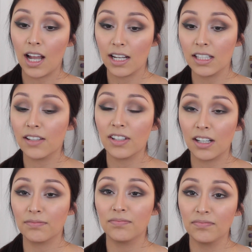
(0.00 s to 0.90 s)
I'd give
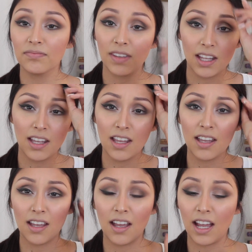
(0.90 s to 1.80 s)

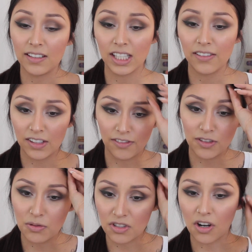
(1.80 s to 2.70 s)
it a
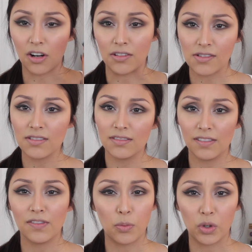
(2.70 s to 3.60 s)
few stars
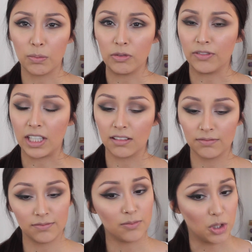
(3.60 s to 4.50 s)
if it were a movie,
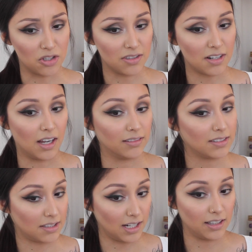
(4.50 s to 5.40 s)
which it's not.
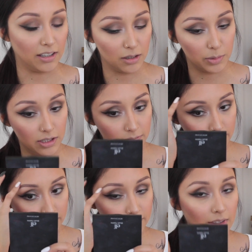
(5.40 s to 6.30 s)
It's an eyeliner, but
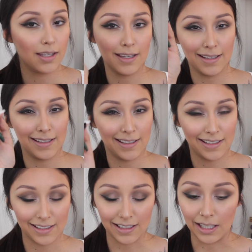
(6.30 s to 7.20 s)

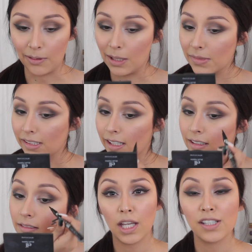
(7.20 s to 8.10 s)
you get what I'm
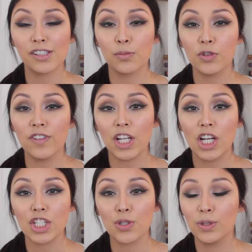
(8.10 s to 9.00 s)
saying. Okay, so moving
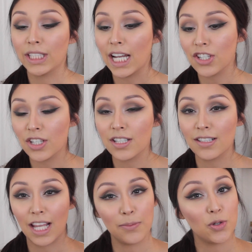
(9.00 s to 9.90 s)
on to
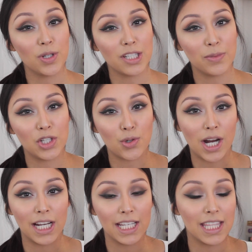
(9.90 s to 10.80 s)
lashes, I'm going to be
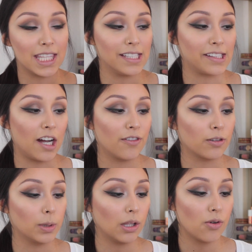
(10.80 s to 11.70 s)
trying these out
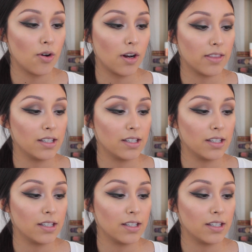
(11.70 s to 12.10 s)
from Eylure.